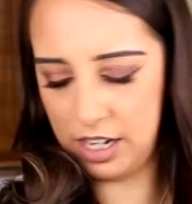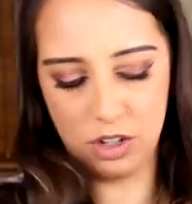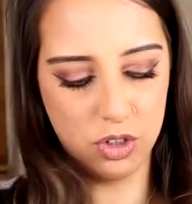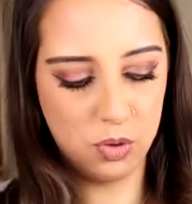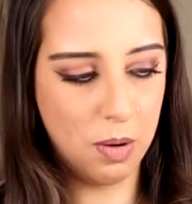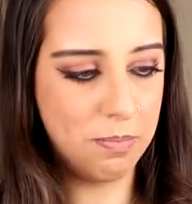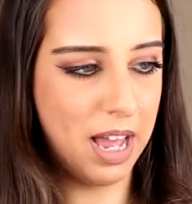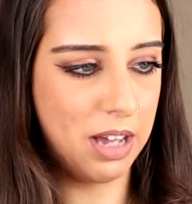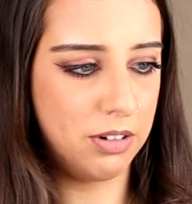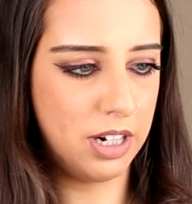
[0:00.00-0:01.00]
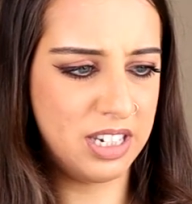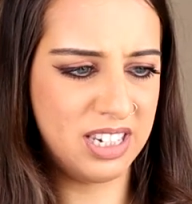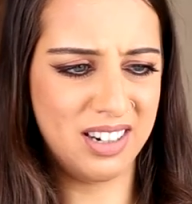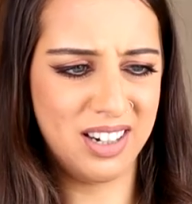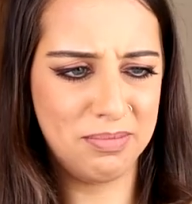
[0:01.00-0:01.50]
and it costs
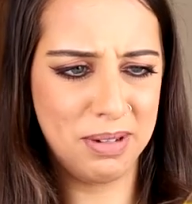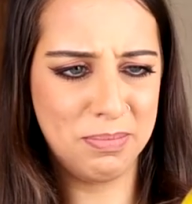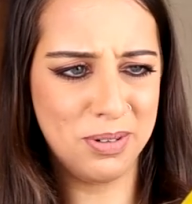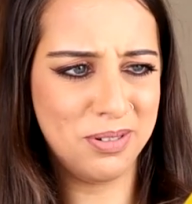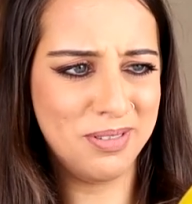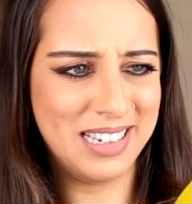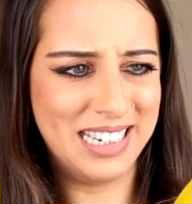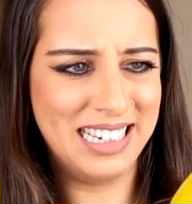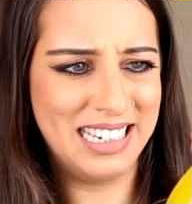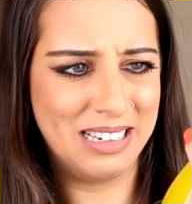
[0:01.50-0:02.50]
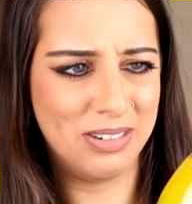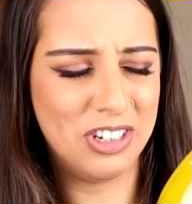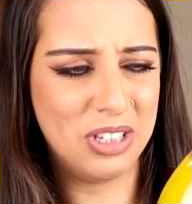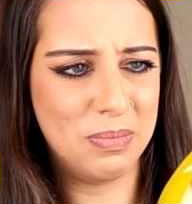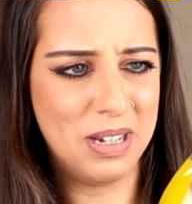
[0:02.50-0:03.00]
£1.99. My bottle's leaking,
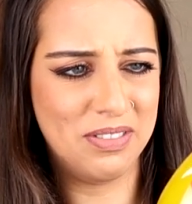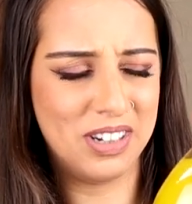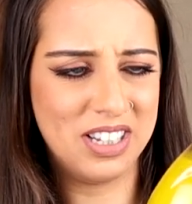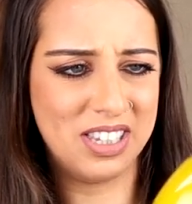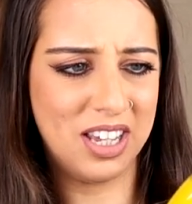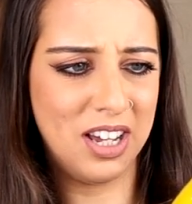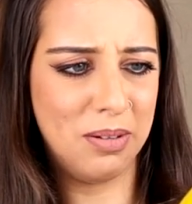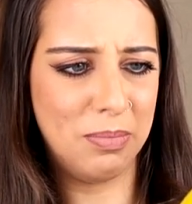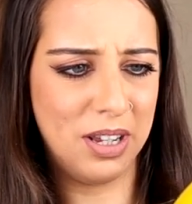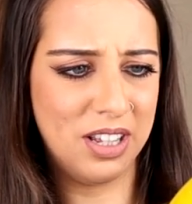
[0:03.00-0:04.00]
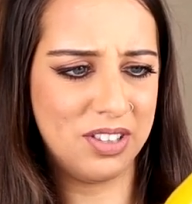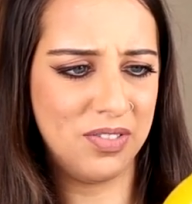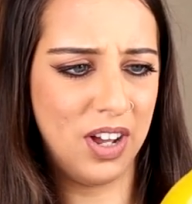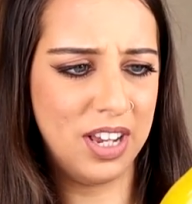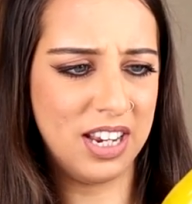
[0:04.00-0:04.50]
which is a bit of a concern, but it's
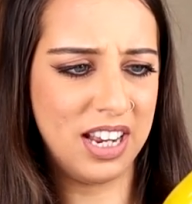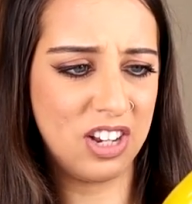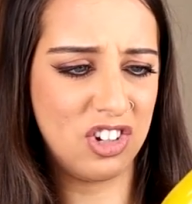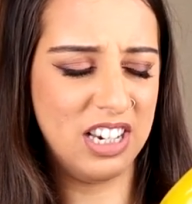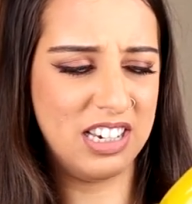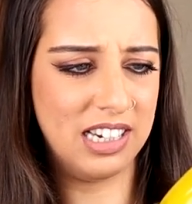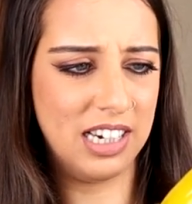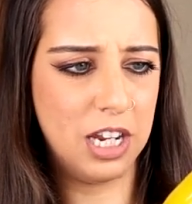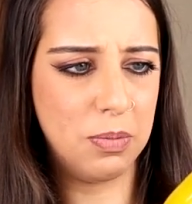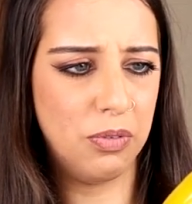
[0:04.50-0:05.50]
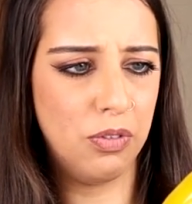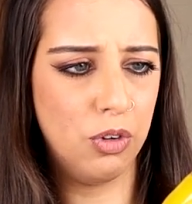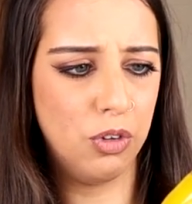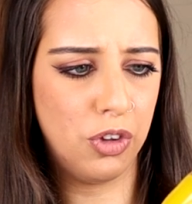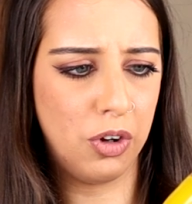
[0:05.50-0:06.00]
fine. It actually didn't leak
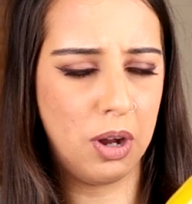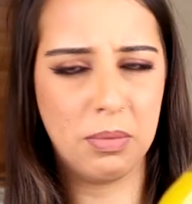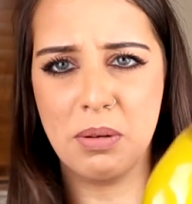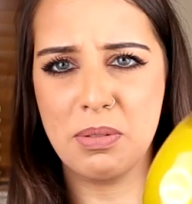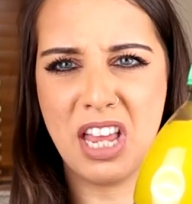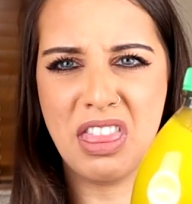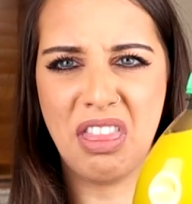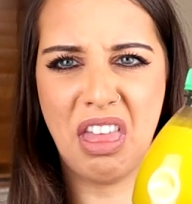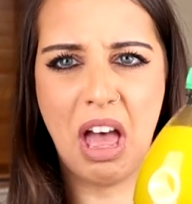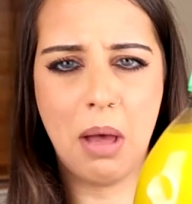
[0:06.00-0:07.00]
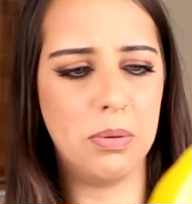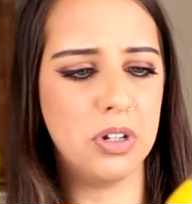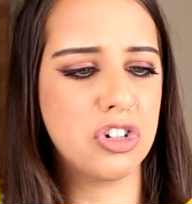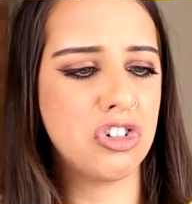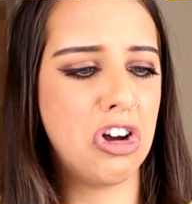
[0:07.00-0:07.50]
before, so I'm gonna pretend that that
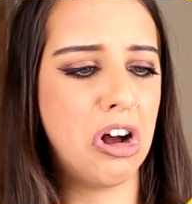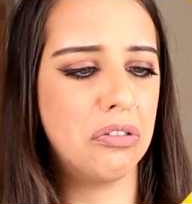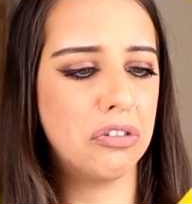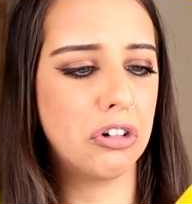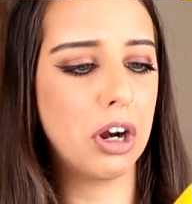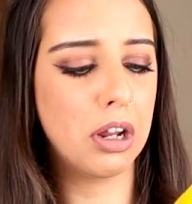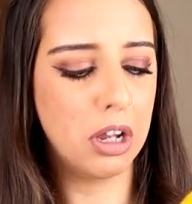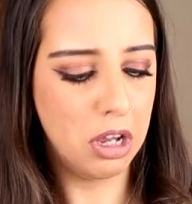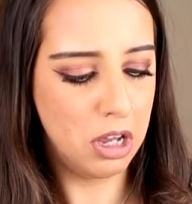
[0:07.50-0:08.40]
happened after I